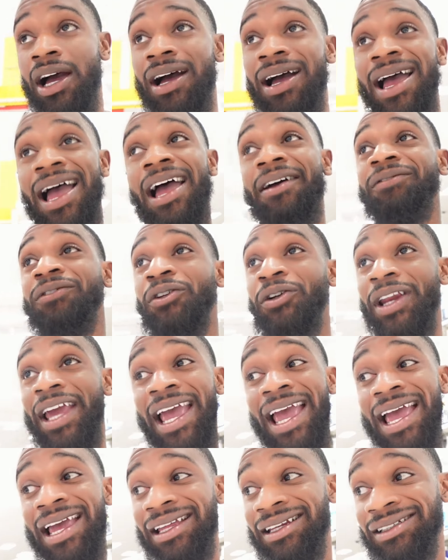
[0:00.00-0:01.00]
After
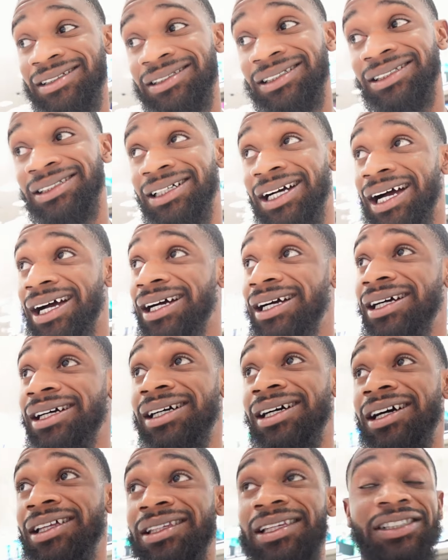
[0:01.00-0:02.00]
that,
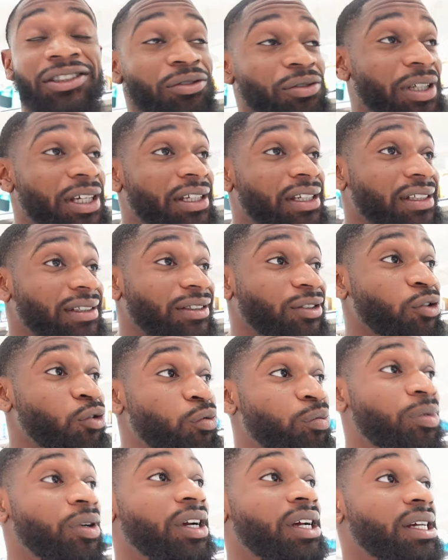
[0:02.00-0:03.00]
unless you getting a
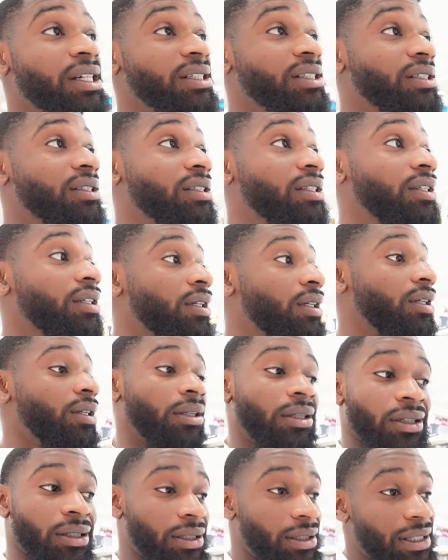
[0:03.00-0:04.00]
toothbrush,
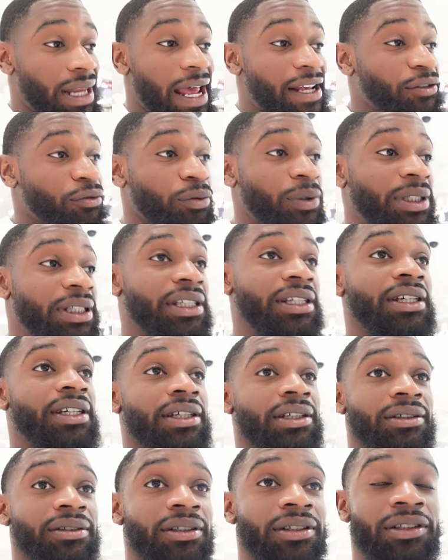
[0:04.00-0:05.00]
that's really
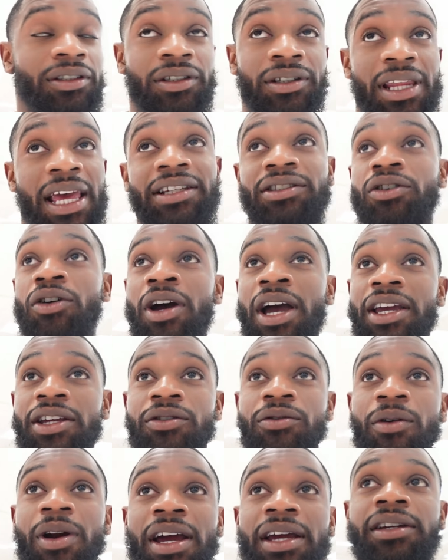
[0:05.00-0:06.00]
it. That's gonna have
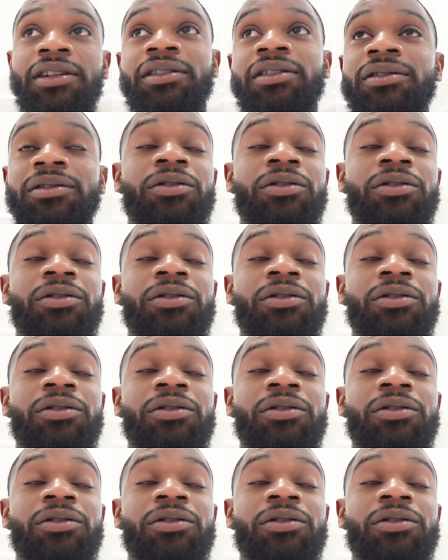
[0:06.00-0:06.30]
you right.